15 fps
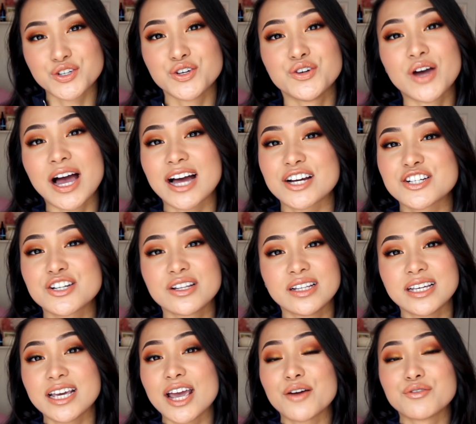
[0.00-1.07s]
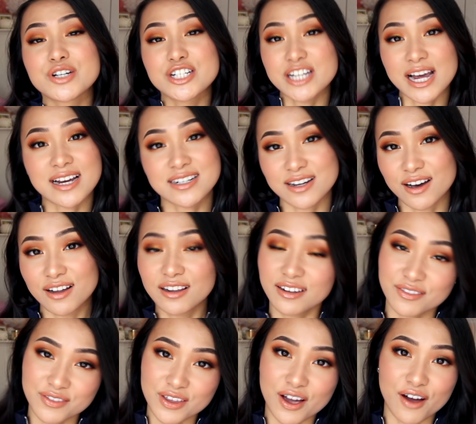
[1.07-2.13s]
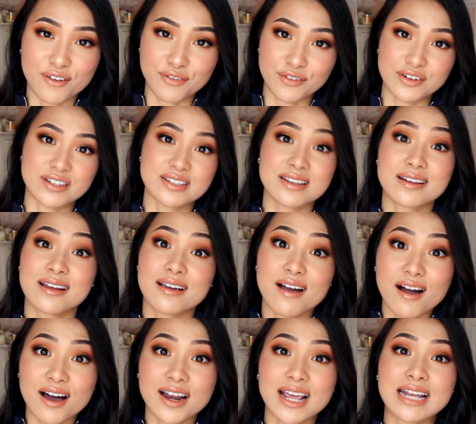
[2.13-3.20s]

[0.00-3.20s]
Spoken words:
to actually reject all of the offers that I got,